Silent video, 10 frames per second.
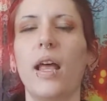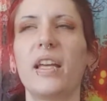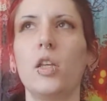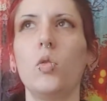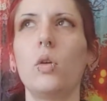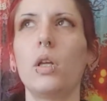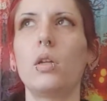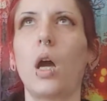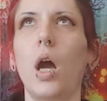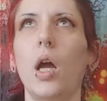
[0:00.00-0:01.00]
Like, you
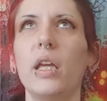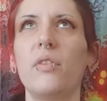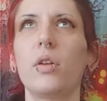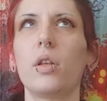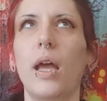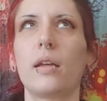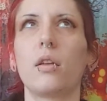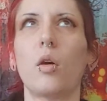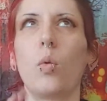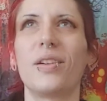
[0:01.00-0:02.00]
cannot even like
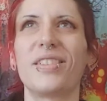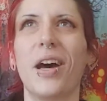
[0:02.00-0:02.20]
know what's